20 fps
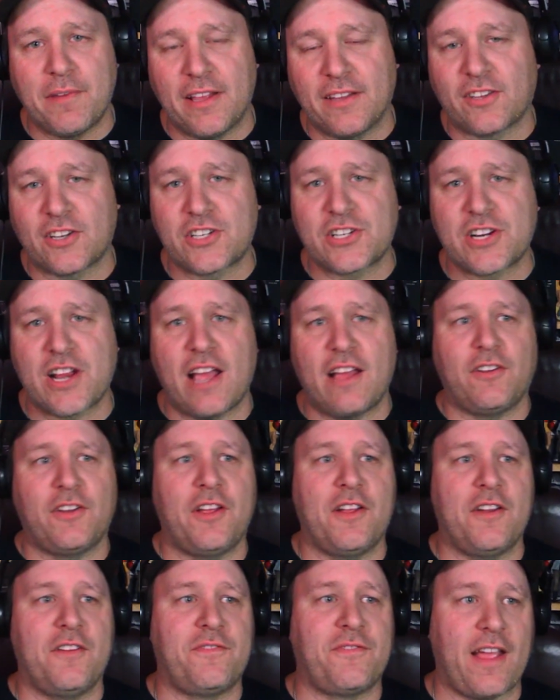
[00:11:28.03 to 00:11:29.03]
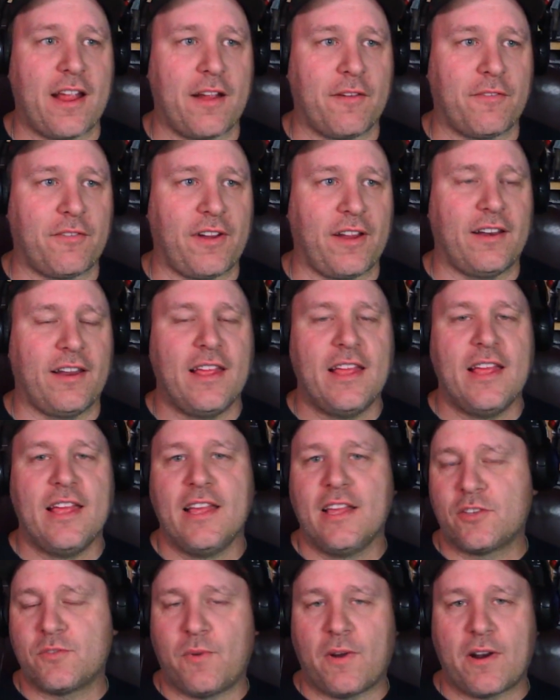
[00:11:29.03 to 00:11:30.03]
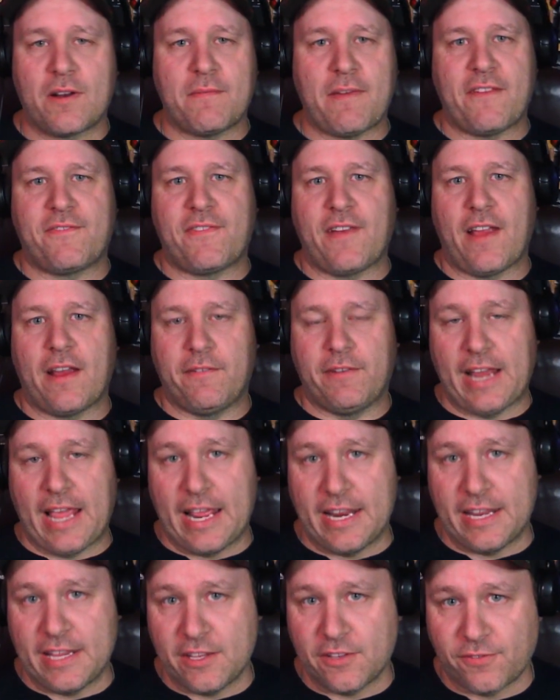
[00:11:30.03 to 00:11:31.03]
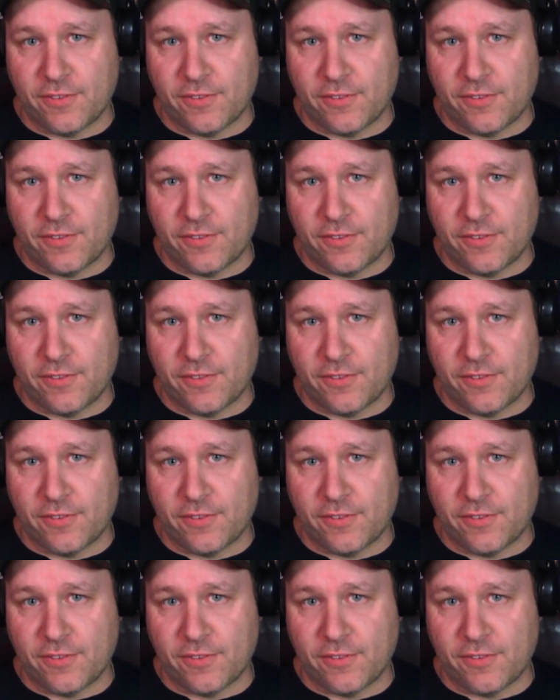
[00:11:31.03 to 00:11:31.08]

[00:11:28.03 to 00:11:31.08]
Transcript: It's a childhood favorite. It's one of my favorite 80s